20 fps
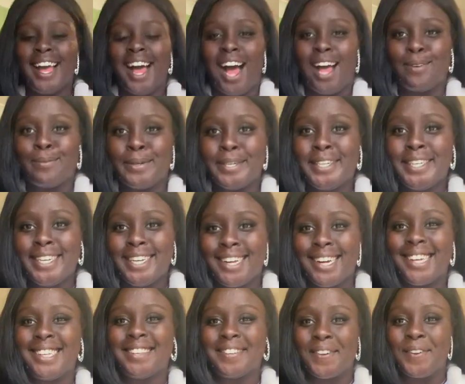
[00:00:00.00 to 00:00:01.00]
I wish you
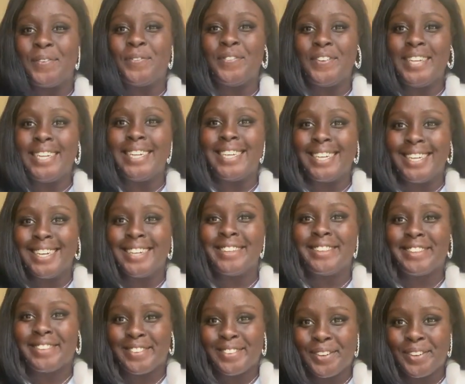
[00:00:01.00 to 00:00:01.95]
guys could feel it. It's